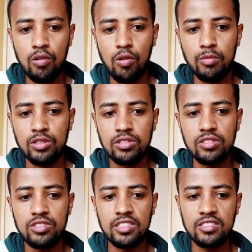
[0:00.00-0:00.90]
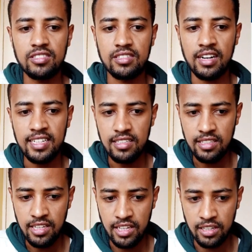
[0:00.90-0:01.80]
comments, just write it
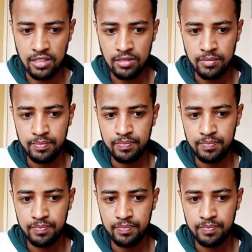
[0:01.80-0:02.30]
here.